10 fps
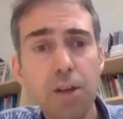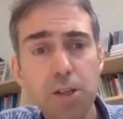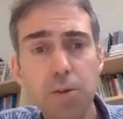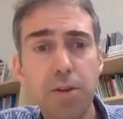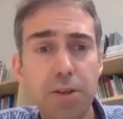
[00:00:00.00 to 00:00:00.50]

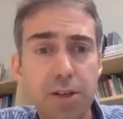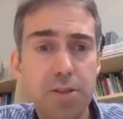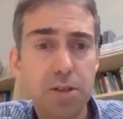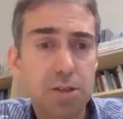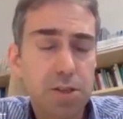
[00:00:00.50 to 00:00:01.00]
Some other things,
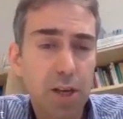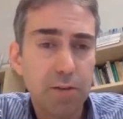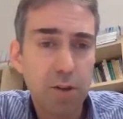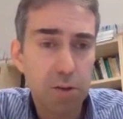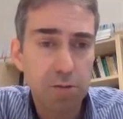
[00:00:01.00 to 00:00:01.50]
such as
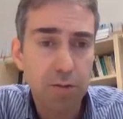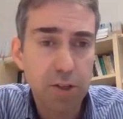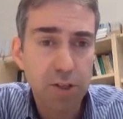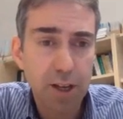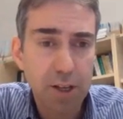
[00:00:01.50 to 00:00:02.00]
having good
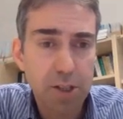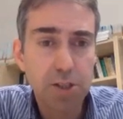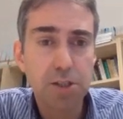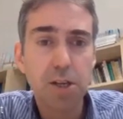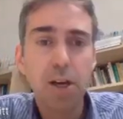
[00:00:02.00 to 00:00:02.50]
revision
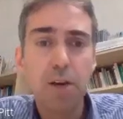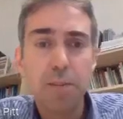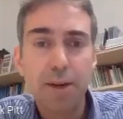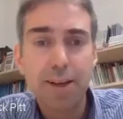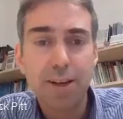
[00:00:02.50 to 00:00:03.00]
lectures,
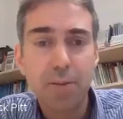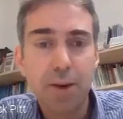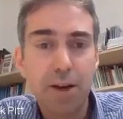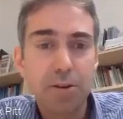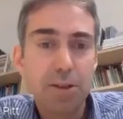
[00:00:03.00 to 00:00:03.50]
being clear
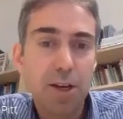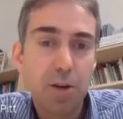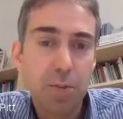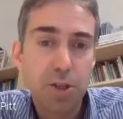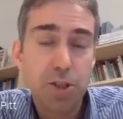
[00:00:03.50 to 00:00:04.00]
about how
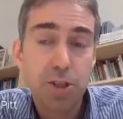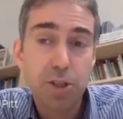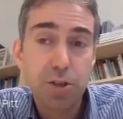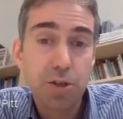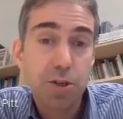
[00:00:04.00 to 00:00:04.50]
much
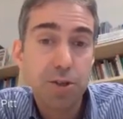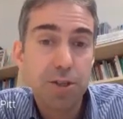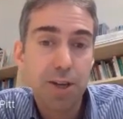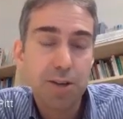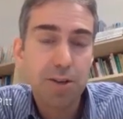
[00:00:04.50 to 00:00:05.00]
tutor
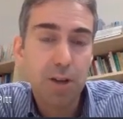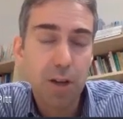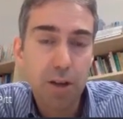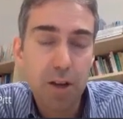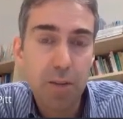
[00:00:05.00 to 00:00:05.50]
contact a
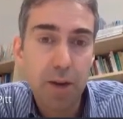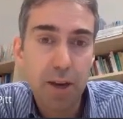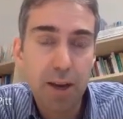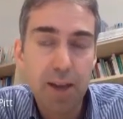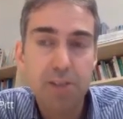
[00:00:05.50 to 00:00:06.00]
learner might
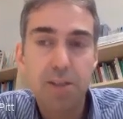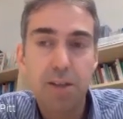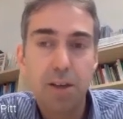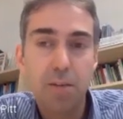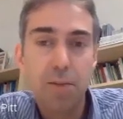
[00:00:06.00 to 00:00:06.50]
get
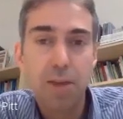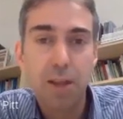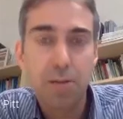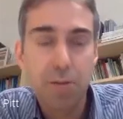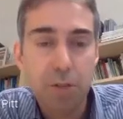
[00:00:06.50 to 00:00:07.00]
in
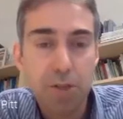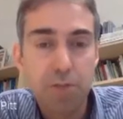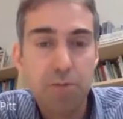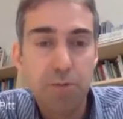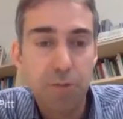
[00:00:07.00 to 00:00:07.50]
that
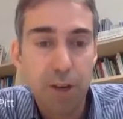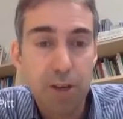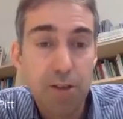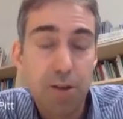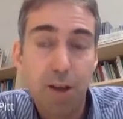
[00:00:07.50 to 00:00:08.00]
revision
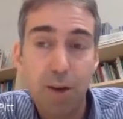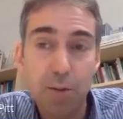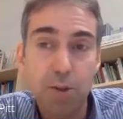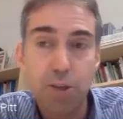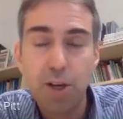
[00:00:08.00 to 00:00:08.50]
phase, how
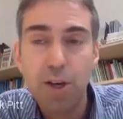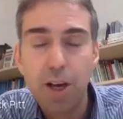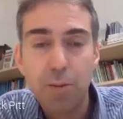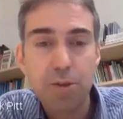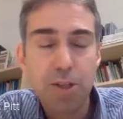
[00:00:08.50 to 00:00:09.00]
much
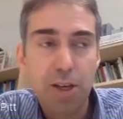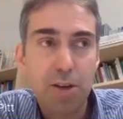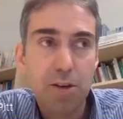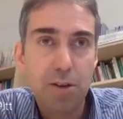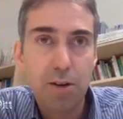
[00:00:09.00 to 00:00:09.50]
they
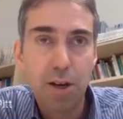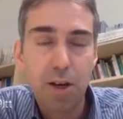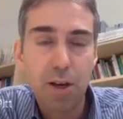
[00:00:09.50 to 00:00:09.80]
can